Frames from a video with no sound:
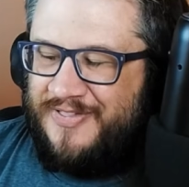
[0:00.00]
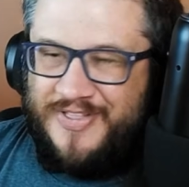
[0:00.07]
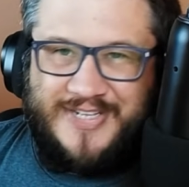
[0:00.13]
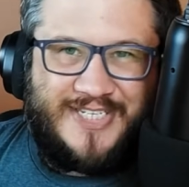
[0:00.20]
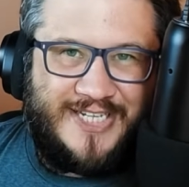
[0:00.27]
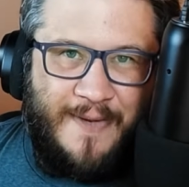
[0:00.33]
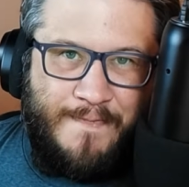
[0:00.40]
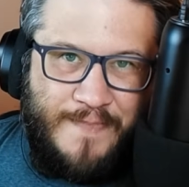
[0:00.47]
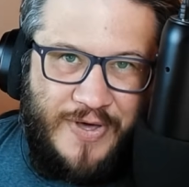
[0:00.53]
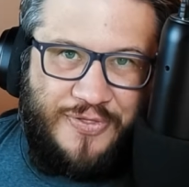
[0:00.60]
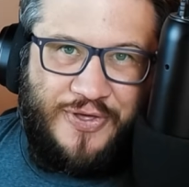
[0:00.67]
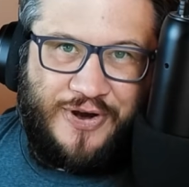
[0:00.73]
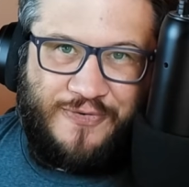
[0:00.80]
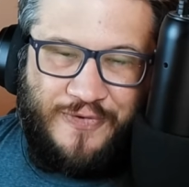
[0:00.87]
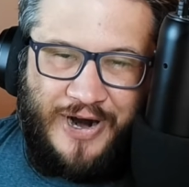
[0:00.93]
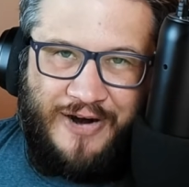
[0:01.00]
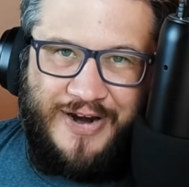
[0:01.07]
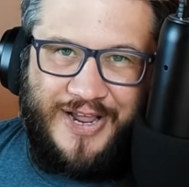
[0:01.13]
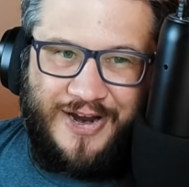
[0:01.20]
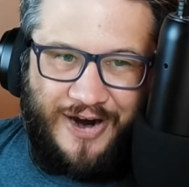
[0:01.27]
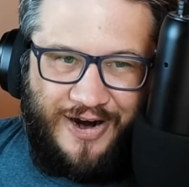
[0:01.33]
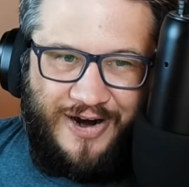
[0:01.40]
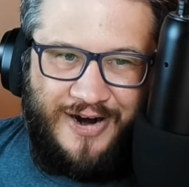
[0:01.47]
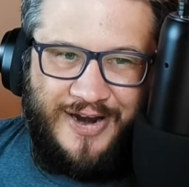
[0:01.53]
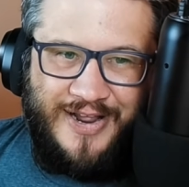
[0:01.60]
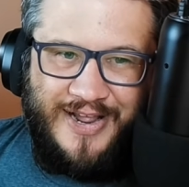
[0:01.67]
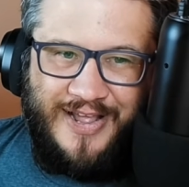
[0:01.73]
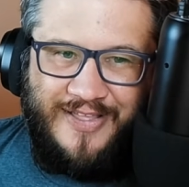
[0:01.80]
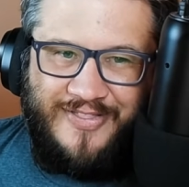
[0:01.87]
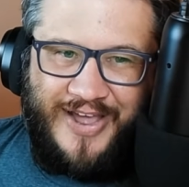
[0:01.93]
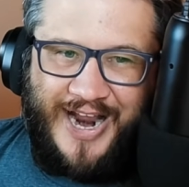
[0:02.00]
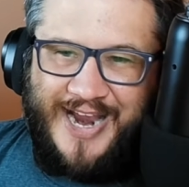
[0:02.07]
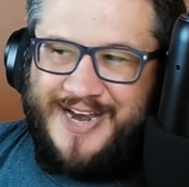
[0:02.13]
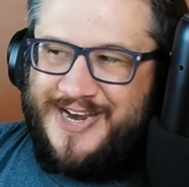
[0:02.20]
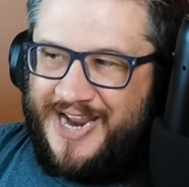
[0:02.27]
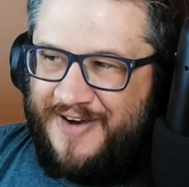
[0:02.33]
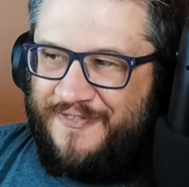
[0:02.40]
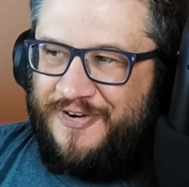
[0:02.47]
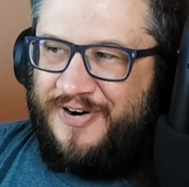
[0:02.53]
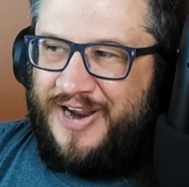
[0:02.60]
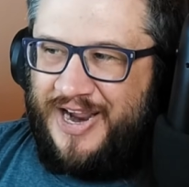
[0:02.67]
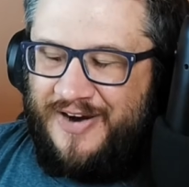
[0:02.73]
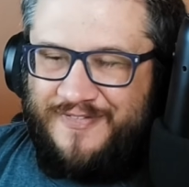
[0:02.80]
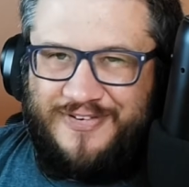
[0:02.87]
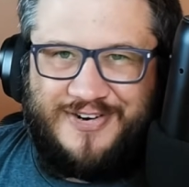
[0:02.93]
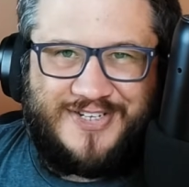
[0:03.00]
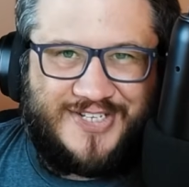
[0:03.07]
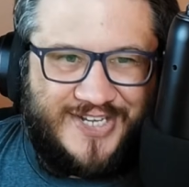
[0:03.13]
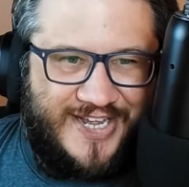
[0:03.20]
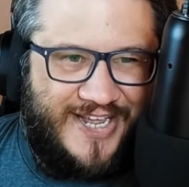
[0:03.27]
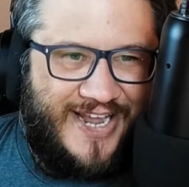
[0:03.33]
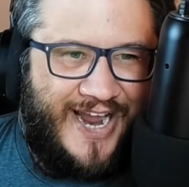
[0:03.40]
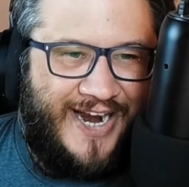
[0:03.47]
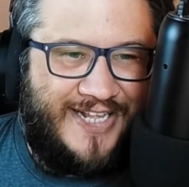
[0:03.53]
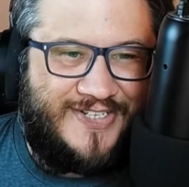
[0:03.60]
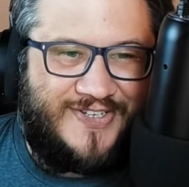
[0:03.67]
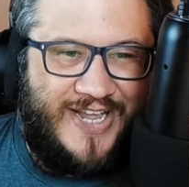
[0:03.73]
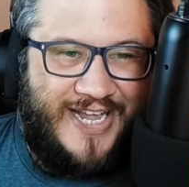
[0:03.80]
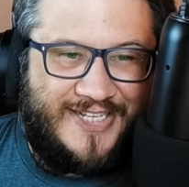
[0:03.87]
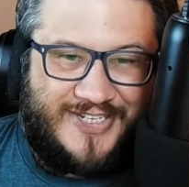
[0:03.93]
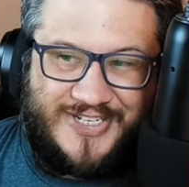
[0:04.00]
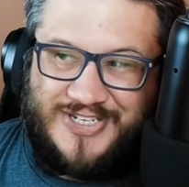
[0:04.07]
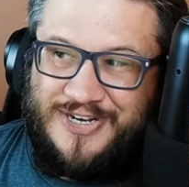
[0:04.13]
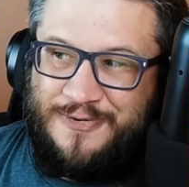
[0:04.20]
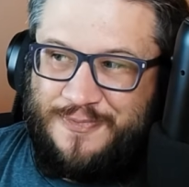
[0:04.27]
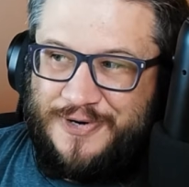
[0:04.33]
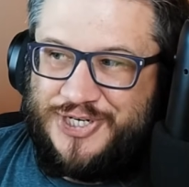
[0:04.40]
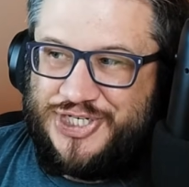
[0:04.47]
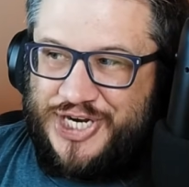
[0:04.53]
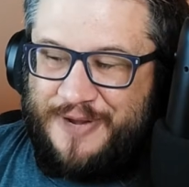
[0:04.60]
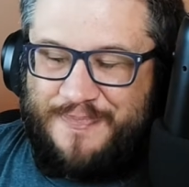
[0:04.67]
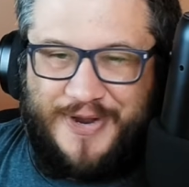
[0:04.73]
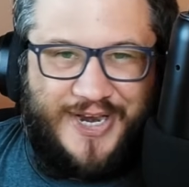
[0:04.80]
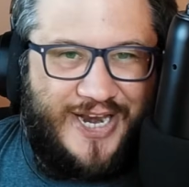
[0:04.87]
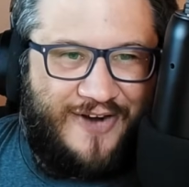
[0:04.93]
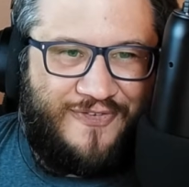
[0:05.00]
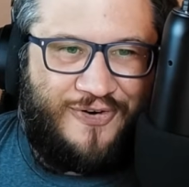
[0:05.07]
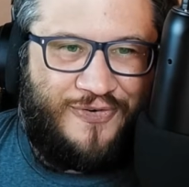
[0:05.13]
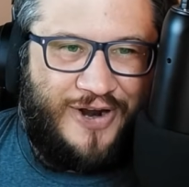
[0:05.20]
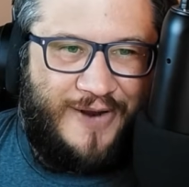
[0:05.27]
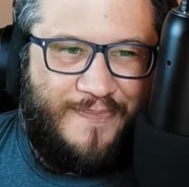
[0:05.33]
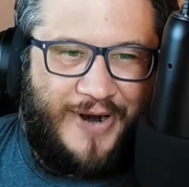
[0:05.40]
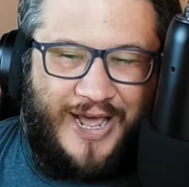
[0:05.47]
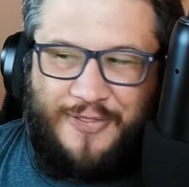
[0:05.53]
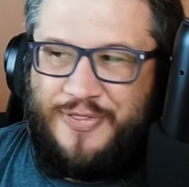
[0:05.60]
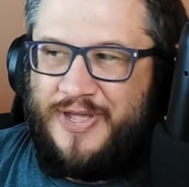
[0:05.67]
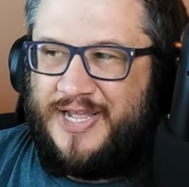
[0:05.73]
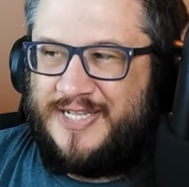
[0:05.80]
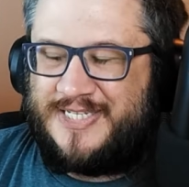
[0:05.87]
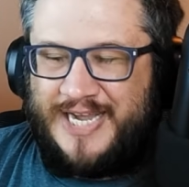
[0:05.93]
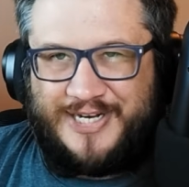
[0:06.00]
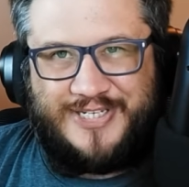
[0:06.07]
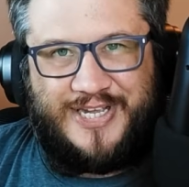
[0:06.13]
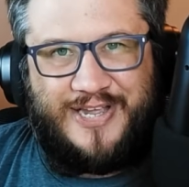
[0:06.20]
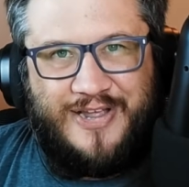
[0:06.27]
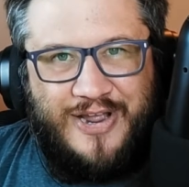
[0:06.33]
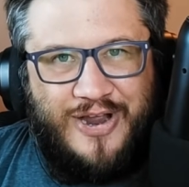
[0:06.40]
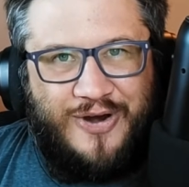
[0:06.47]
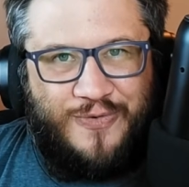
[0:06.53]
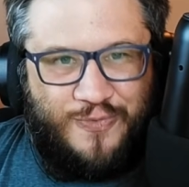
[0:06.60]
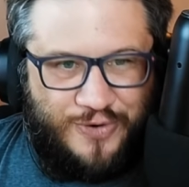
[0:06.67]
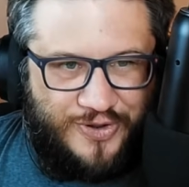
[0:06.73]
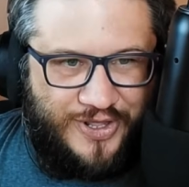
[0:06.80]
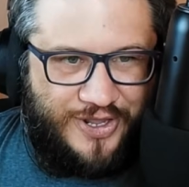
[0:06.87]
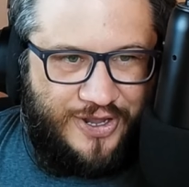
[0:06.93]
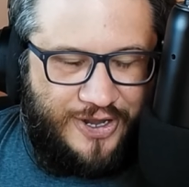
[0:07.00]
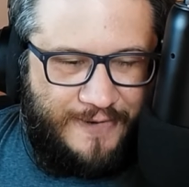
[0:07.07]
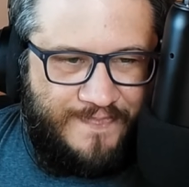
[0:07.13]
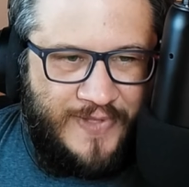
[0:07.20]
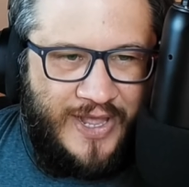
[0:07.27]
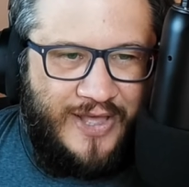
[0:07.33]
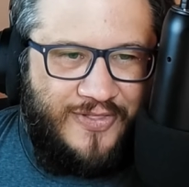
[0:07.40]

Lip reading: This is a mythic rarity card that I never, ever see. And it's super cheap and never run, but I think it's actually really good.